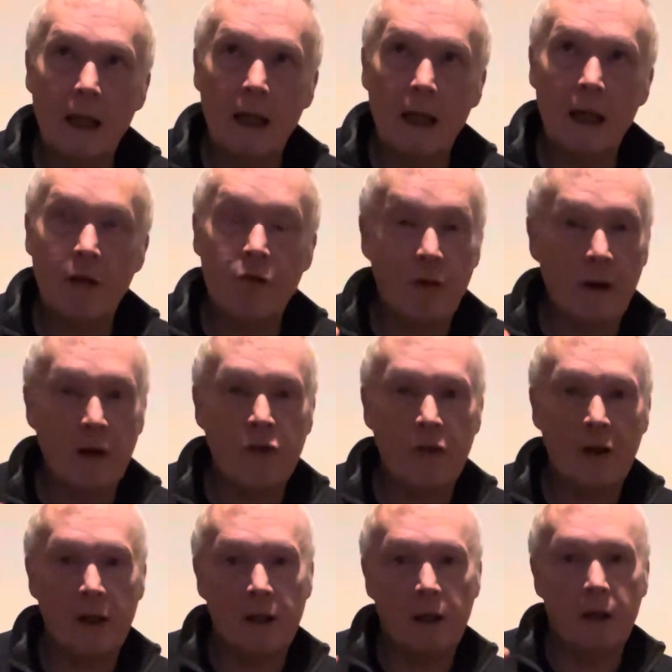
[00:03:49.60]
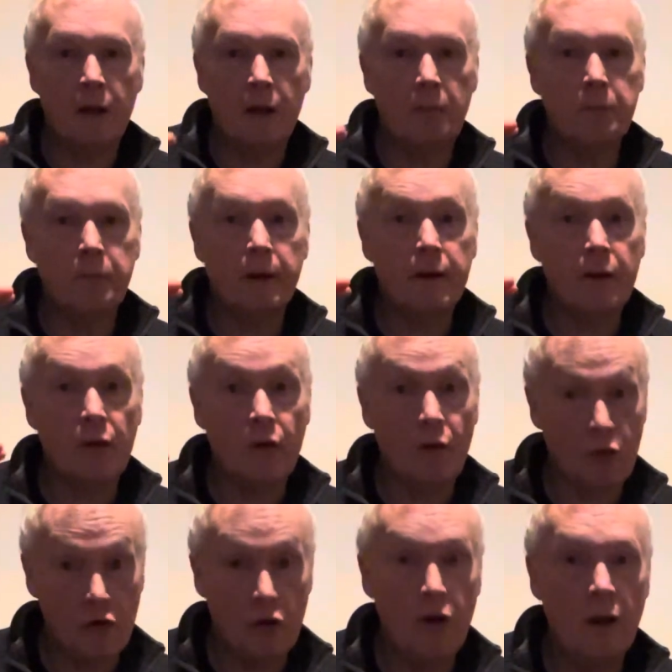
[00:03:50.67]
It's very subtle, but
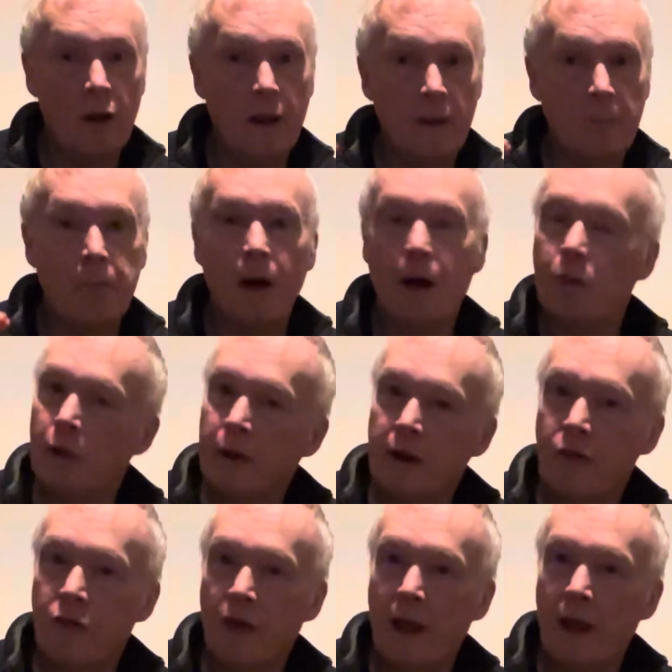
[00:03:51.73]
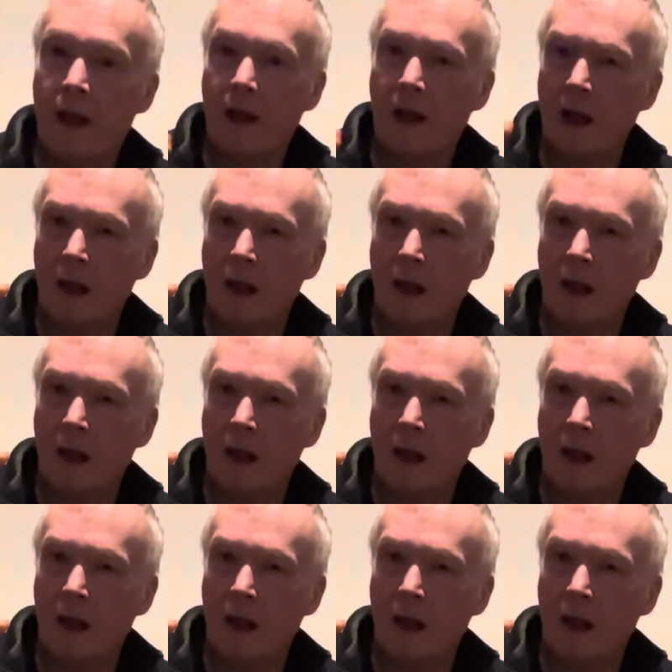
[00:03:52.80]
certainly the power is there.